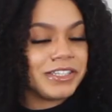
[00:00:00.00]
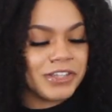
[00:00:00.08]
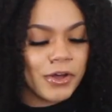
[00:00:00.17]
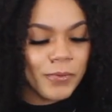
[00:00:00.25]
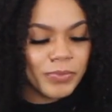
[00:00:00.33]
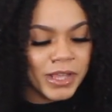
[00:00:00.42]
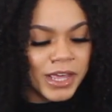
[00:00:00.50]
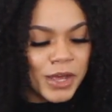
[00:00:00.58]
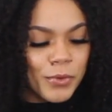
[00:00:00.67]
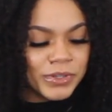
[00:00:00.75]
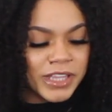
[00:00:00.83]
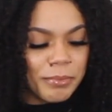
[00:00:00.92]
So
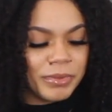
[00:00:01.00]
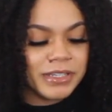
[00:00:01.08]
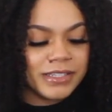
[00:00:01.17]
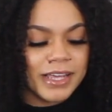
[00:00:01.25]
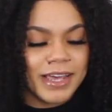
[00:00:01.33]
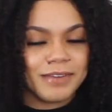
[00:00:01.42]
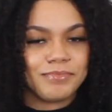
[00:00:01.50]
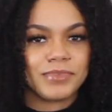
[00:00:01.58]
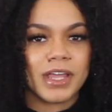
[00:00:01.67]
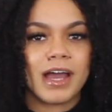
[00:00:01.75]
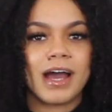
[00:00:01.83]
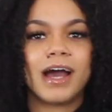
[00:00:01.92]
with that being
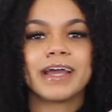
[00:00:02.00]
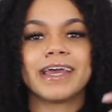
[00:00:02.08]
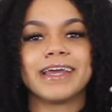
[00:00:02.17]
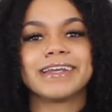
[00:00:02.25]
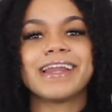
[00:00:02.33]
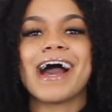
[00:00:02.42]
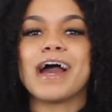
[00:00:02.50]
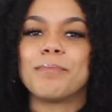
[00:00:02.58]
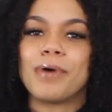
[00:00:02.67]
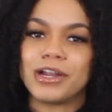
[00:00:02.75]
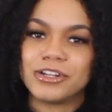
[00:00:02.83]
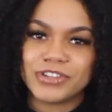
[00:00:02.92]
said, again, I
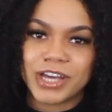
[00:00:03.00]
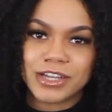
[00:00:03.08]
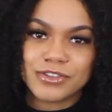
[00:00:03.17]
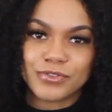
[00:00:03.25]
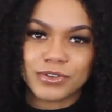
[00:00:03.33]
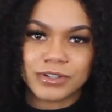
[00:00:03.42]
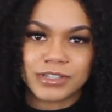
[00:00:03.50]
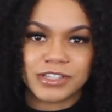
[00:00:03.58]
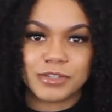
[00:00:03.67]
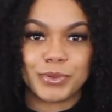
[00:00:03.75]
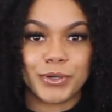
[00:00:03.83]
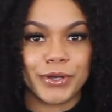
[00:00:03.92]
apologize for
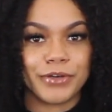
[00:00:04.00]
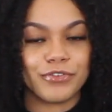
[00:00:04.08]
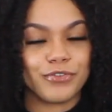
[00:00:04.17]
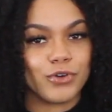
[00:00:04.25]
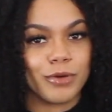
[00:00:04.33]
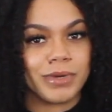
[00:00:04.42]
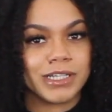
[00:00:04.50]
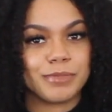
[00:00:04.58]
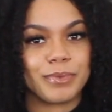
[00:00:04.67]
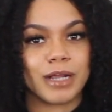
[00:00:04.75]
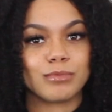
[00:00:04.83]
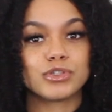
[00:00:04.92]
disappearing for 4
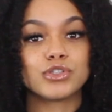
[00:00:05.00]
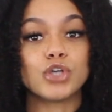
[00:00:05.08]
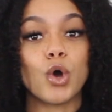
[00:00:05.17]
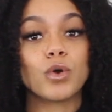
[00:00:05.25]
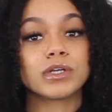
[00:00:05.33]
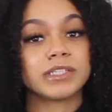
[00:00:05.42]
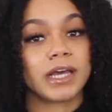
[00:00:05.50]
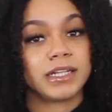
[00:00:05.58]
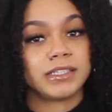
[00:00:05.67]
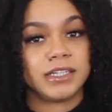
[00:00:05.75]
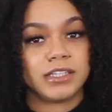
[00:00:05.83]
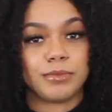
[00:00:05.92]
months, but I'm so
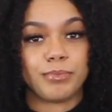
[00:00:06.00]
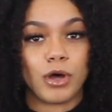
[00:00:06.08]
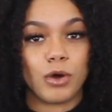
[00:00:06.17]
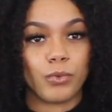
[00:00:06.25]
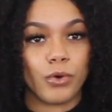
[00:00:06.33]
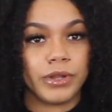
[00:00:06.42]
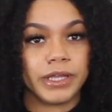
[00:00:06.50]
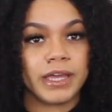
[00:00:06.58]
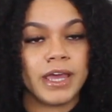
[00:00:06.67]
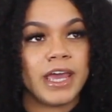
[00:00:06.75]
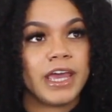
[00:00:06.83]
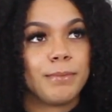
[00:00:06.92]
excited to get the ball rolling
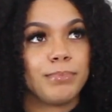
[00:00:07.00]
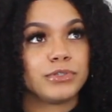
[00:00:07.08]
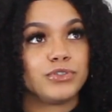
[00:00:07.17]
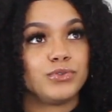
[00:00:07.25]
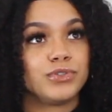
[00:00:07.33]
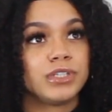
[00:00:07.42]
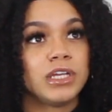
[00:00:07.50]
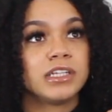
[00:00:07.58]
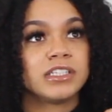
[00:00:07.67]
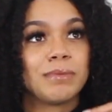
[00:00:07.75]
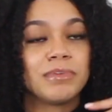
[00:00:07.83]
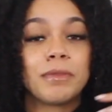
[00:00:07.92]
and produce
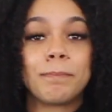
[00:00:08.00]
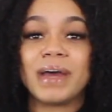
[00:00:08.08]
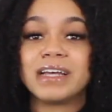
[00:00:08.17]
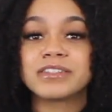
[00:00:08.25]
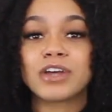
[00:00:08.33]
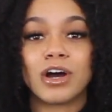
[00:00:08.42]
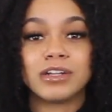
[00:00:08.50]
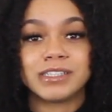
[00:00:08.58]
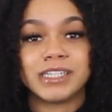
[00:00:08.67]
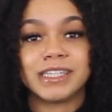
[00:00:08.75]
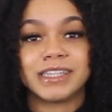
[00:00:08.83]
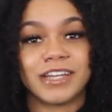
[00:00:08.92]
some of the best
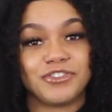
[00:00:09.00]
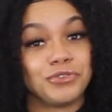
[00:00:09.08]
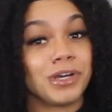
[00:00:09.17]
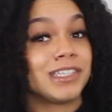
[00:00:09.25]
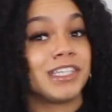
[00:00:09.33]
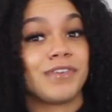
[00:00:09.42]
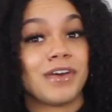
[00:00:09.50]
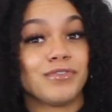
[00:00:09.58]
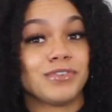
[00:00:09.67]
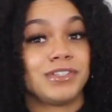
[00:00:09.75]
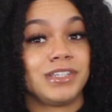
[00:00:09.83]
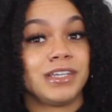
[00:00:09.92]
content that you guys have
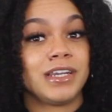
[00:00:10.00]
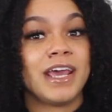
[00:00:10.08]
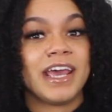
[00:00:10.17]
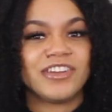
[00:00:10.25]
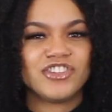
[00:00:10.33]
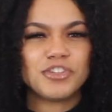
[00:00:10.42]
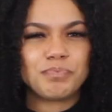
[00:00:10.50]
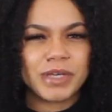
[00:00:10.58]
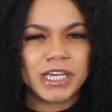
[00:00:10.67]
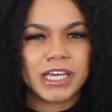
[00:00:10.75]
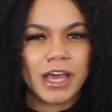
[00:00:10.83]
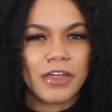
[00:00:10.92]
ever seen, and just
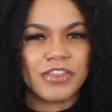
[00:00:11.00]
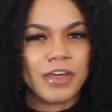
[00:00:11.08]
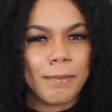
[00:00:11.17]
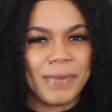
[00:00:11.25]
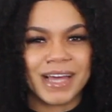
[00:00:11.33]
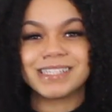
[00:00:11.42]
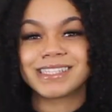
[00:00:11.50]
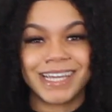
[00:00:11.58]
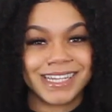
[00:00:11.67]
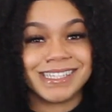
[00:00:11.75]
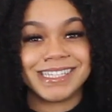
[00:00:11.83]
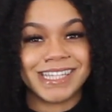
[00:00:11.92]
be the best
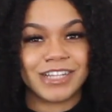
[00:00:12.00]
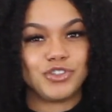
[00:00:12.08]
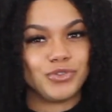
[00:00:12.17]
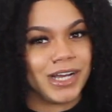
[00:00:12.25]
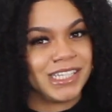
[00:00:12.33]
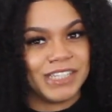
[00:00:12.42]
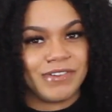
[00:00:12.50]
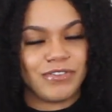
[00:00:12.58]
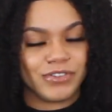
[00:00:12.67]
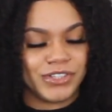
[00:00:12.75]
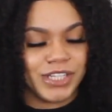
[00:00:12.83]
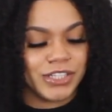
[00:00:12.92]
Kenzie that you guys have
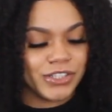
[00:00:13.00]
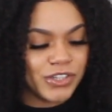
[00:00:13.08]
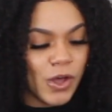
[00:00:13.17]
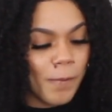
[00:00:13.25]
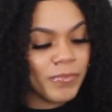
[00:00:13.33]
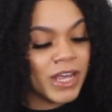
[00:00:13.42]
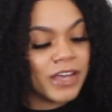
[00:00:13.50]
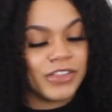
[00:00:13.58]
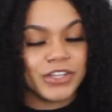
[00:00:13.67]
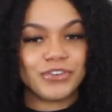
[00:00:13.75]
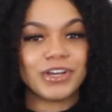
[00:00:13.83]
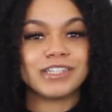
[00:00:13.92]
ever seen. So
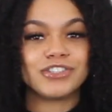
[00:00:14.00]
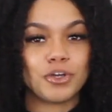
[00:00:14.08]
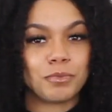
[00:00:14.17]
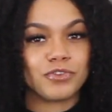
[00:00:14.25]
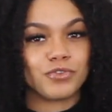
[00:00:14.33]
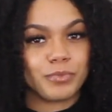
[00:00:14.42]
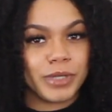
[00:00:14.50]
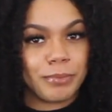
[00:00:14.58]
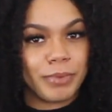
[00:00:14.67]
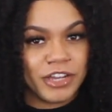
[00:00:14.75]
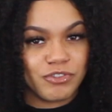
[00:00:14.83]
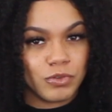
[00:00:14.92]
thank you guys so much for being
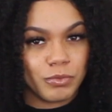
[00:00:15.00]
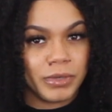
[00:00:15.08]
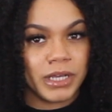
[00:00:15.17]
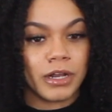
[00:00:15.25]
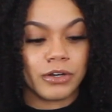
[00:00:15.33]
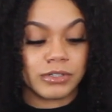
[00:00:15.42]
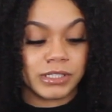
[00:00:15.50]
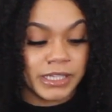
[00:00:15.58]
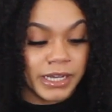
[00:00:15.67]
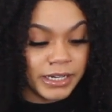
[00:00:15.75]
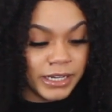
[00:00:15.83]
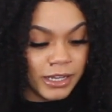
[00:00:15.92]
patient with me and
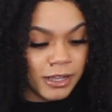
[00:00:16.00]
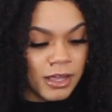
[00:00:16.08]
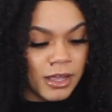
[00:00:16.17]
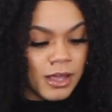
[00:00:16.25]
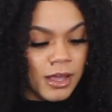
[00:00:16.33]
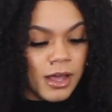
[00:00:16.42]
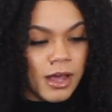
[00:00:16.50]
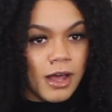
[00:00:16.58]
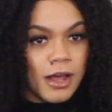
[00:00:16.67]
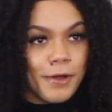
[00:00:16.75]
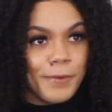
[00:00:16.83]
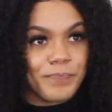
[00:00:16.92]
understanding.
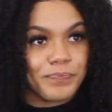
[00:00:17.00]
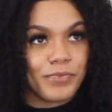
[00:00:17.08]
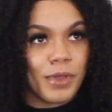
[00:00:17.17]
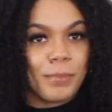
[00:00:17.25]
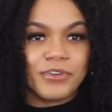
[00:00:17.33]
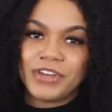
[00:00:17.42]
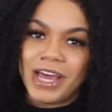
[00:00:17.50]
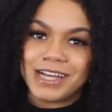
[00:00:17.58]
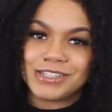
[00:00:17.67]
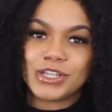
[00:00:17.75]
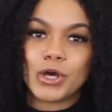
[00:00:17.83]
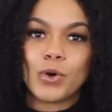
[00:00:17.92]
But
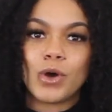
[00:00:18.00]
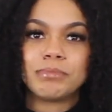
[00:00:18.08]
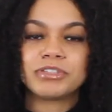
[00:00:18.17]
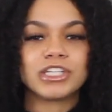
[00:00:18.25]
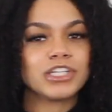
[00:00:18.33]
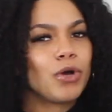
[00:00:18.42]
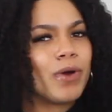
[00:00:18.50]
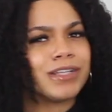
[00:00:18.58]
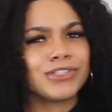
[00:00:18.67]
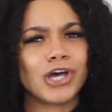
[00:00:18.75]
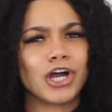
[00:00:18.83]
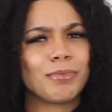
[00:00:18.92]
yeah, so I'm just going to go
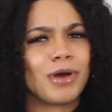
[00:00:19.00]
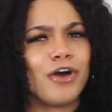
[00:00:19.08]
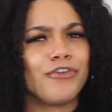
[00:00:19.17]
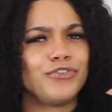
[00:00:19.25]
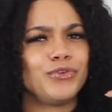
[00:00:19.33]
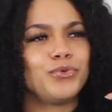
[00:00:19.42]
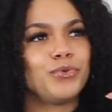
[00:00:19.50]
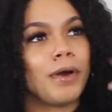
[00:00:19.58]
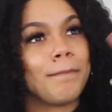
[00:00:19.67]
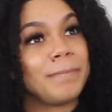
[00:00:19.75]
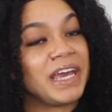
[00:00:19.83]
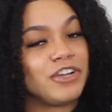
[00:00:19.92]
ahead and talk about a
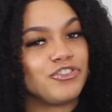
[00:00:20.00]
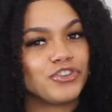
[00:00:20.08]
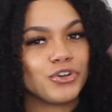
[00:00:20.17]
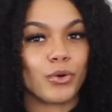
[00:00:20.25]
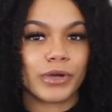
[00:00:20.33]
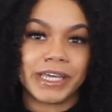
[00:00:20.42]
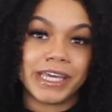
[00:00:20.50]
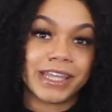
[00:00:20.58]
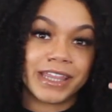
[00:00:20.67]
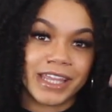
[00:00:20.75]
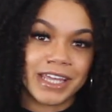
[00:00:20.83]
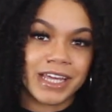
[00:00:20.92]
few major or
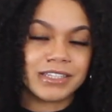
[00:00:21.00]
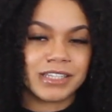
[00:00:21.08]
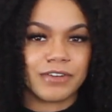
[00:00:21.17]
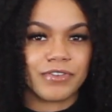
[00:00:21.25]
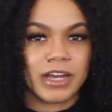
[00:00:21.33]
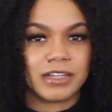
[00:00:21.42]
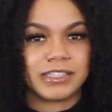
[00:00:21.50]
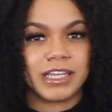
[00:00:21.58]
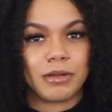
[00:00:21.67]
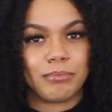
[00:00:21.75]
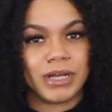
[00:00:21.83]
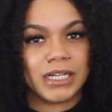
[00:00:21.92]
key things that have kind of
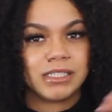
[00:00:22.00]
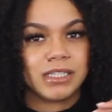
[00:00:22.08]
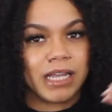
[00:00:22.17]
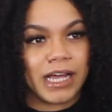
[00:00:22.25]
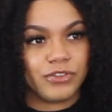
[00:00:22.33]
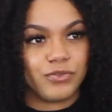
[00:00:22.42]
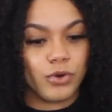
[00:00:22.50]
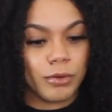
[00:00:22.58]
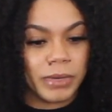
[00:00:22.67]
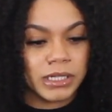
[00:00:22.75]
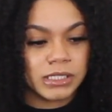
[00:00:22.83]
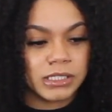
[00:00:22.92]
taken place in the last 4
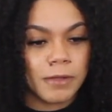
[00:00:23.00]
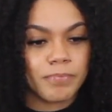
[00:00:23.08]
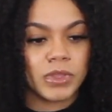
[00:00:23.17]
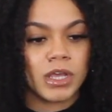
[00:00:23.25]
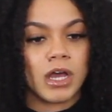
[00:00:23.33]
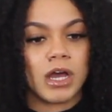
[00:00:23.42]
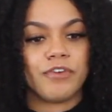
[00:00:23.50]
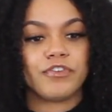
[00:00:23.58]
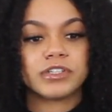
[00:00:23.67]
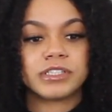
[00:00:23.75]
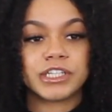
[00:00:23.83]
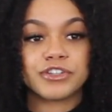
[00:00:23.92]
months.
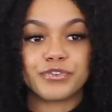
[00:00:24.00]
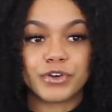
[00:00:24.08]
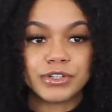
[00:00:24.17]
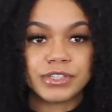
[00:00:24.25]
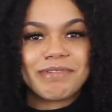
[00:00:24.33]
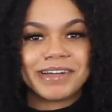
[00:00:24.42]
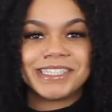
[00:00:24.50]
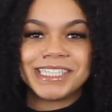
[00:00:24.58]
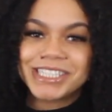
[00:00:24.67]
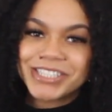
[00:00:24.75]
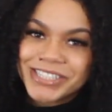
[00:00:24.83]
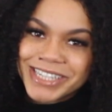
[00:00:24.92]
First things first, my
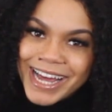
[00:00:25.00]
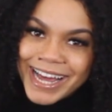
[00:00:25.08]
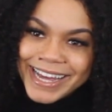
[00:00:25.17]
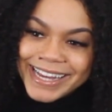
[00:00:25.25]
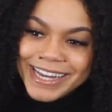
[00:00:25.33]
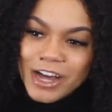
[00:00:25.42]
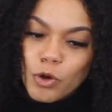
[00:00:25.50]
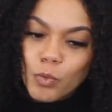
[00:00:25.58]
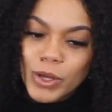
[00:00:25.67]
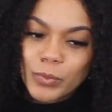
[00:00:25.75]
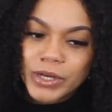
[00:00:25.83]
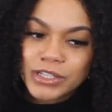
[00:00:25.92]
sister and I,
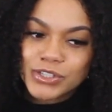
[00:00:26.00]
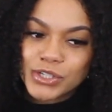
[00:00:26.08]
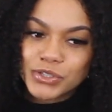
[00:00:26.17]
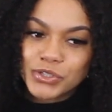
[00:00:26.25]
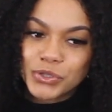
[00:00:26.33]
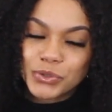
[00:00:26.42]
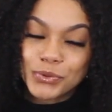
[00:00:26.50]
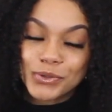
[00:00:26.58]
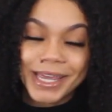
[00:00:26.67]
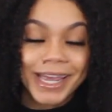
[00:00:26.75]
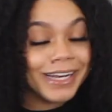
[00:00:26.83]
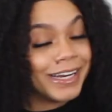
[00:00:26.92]
we went to
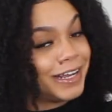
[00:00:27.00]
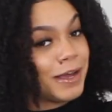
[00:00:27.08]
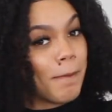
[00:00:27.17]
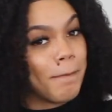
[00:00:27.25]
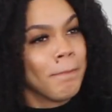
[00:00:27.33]
Canada.